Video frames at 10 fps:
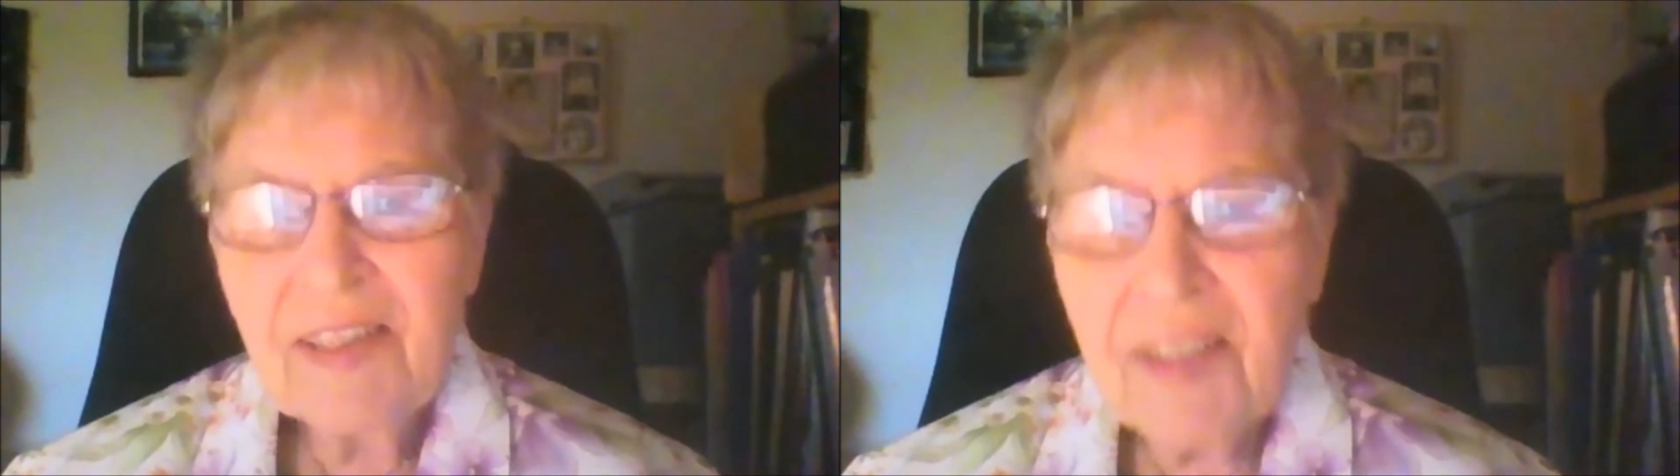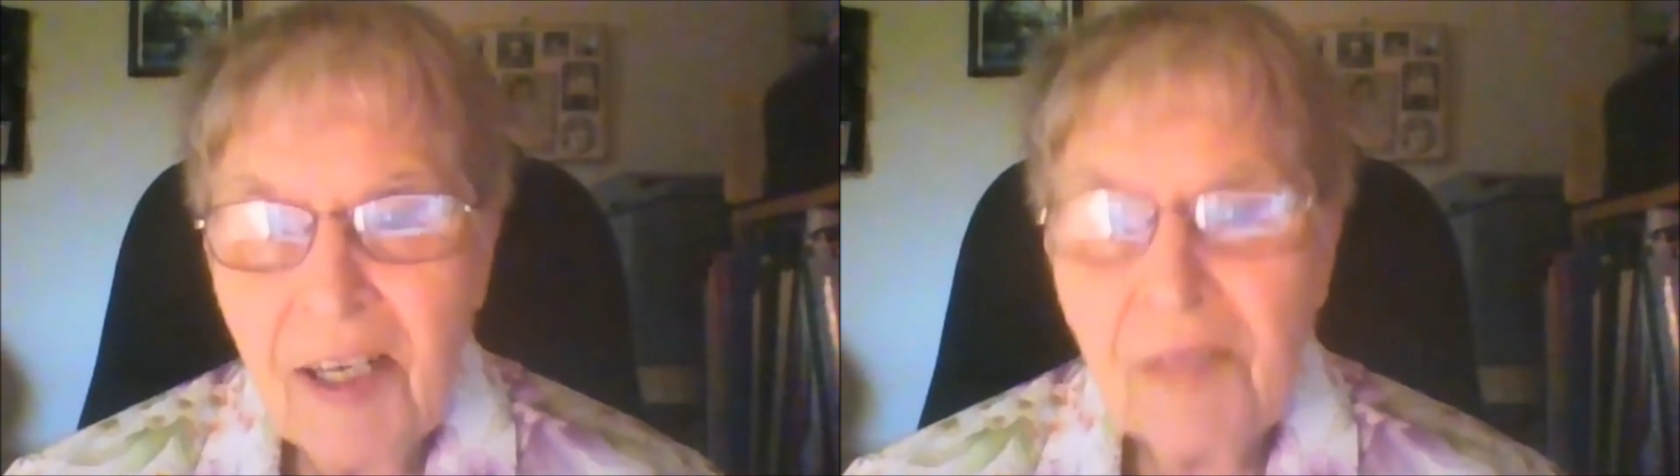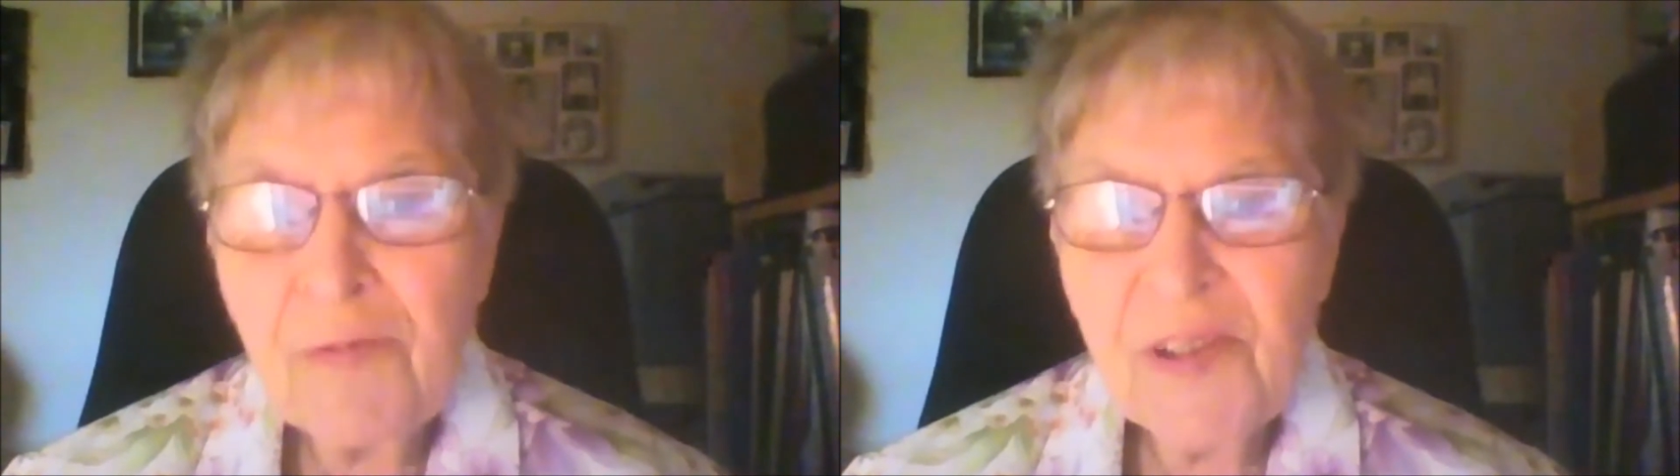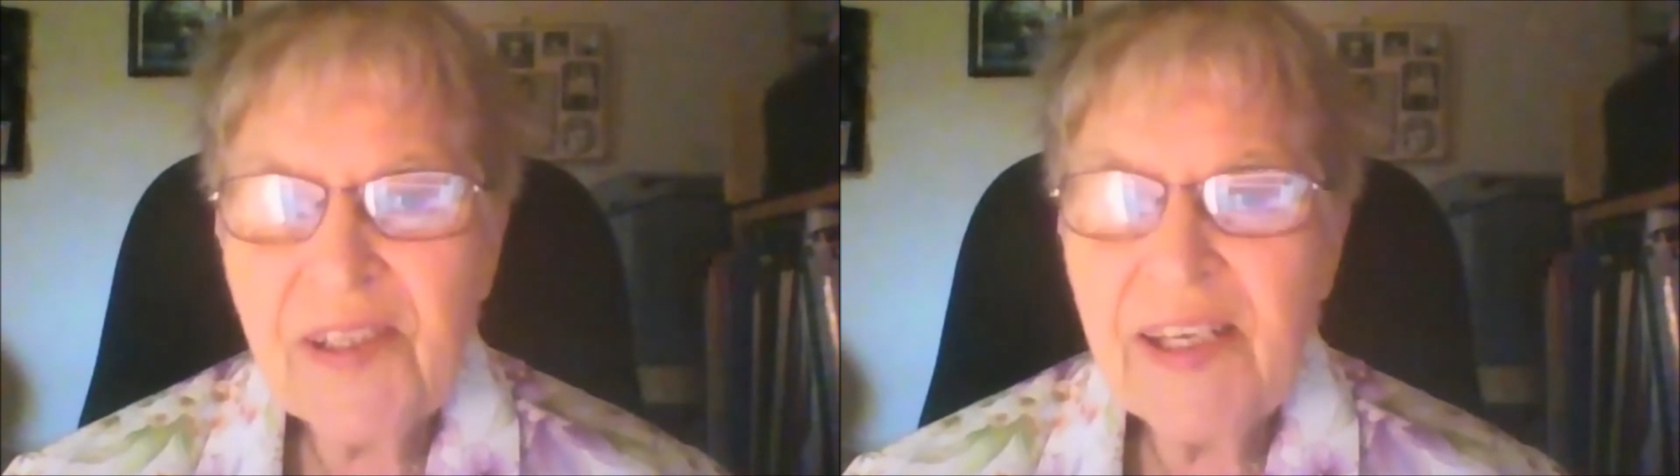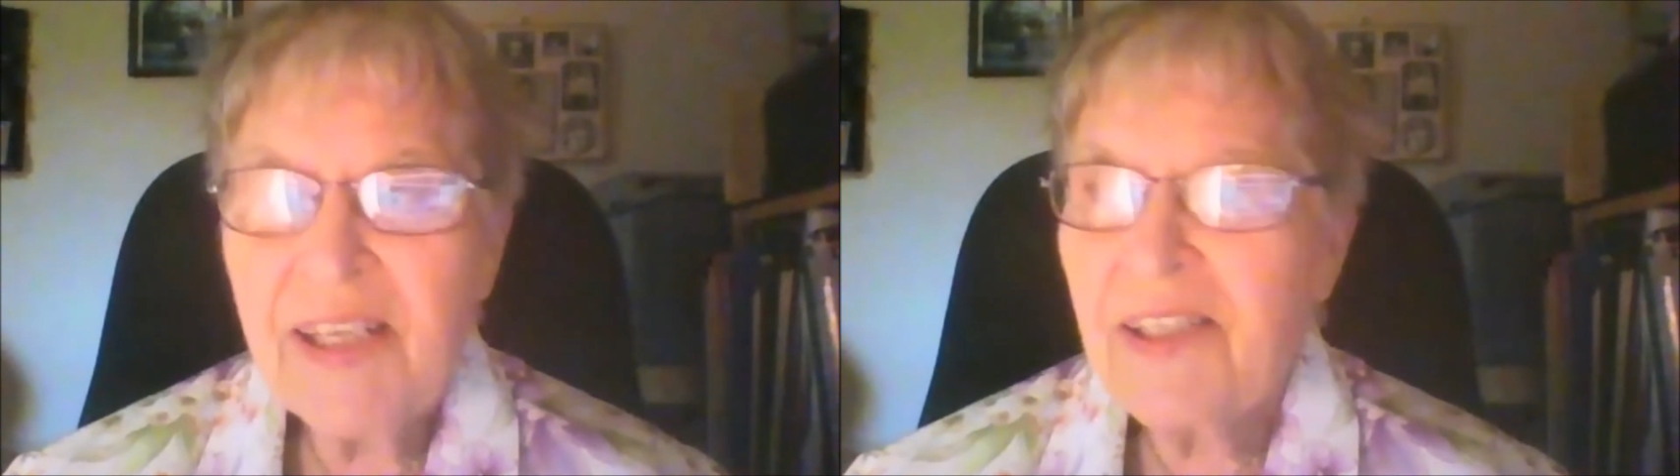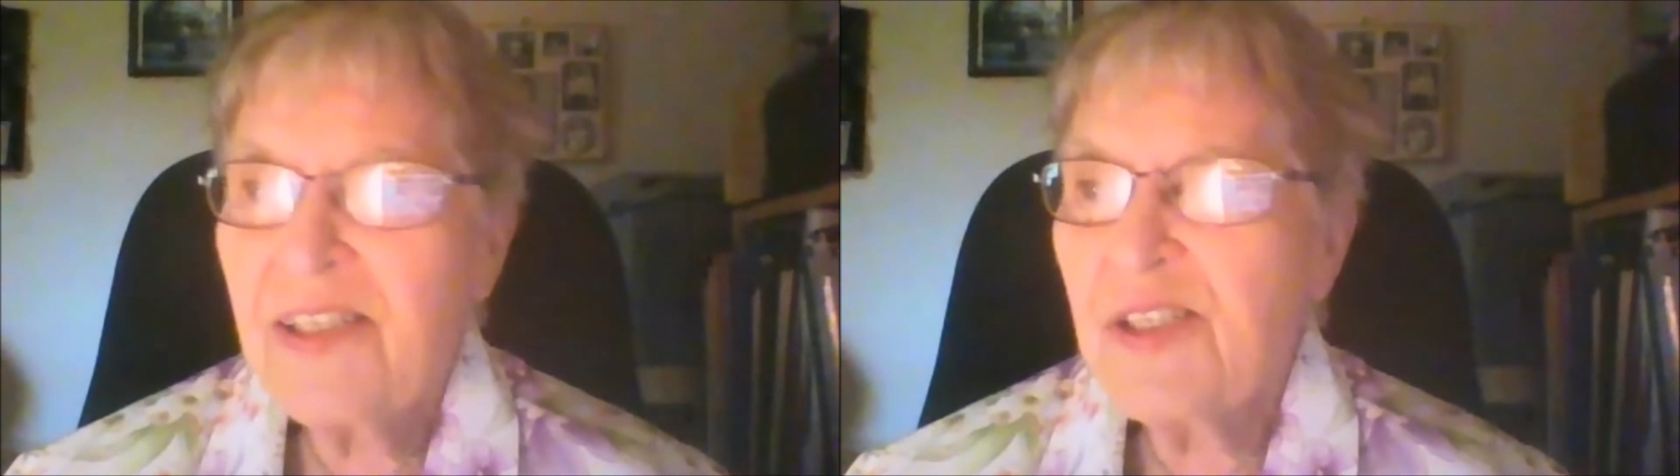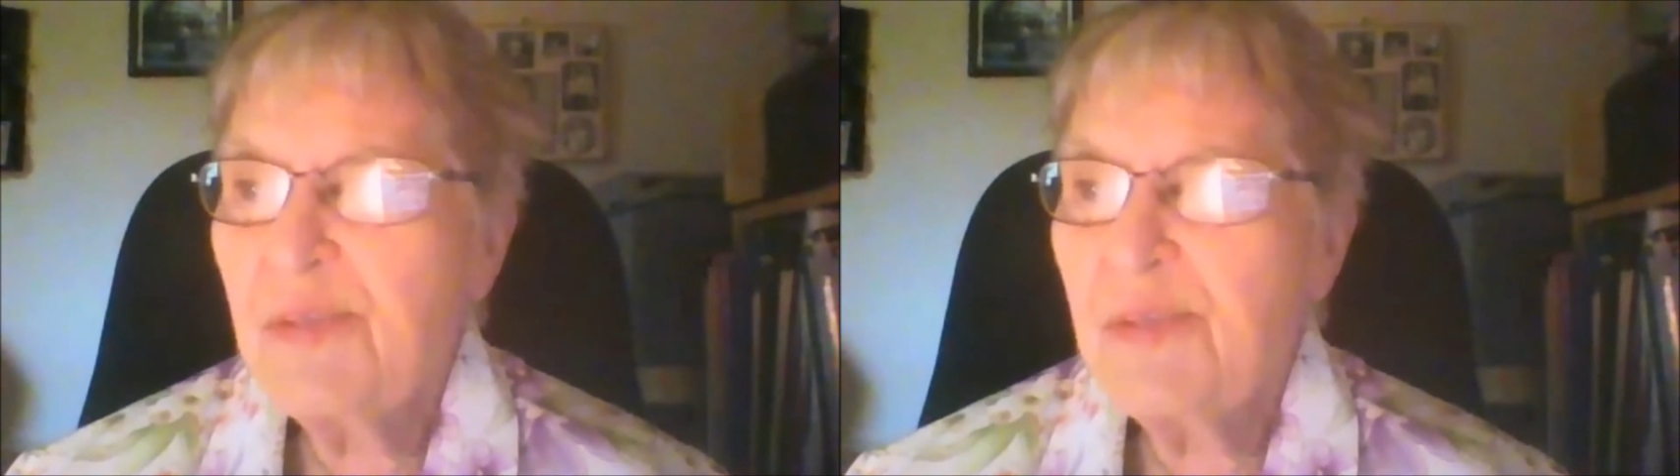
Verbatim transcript: confiscated his